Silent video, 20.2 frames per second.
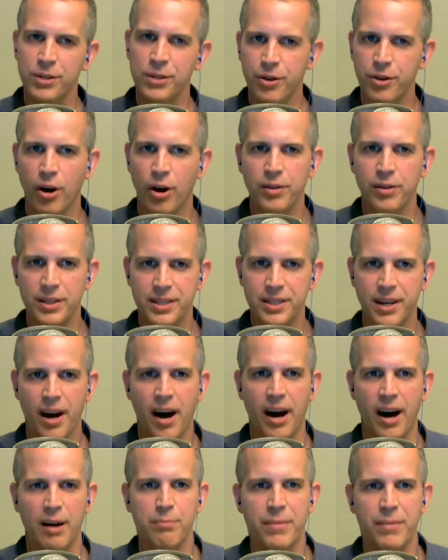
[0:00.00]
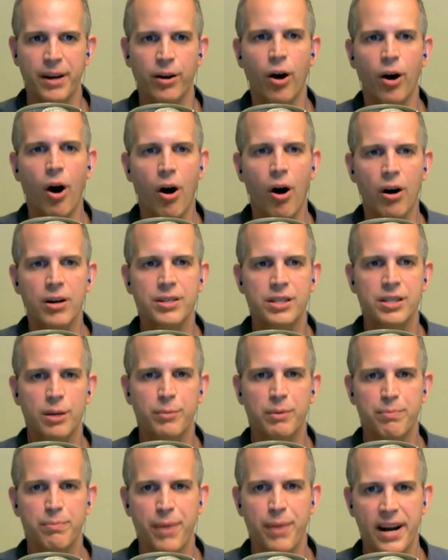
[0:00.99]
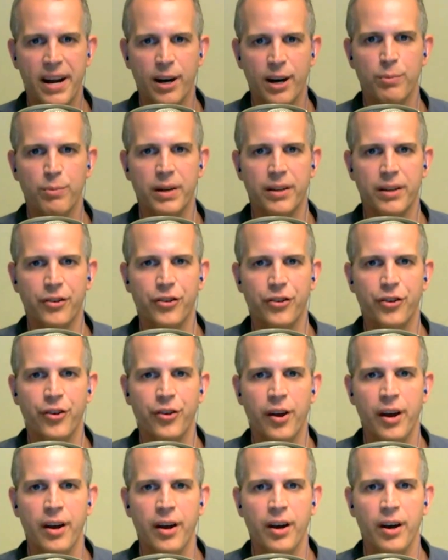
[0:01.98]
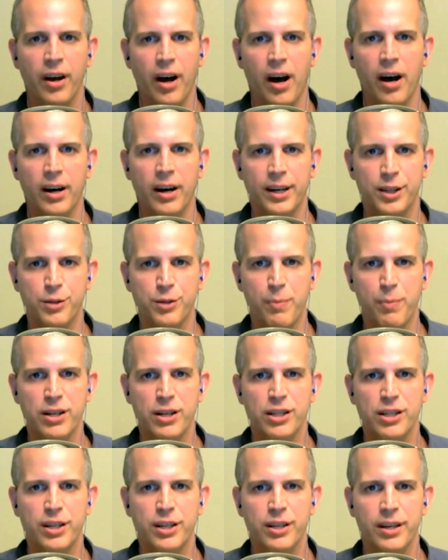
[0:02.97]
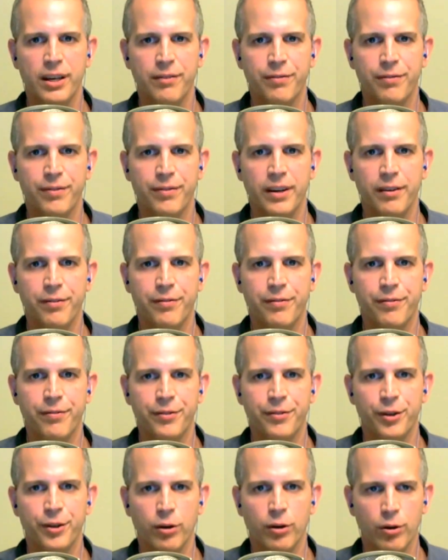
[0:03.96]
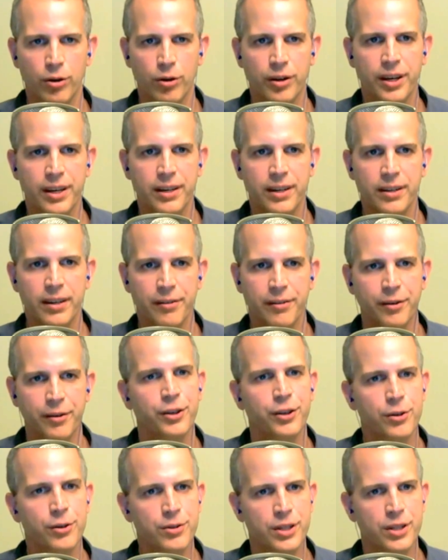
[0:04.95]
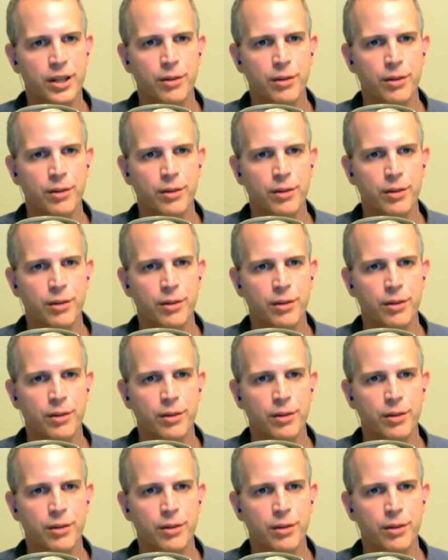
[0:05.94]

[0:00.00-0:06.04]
all the time, there are some impairments, especially if you're using a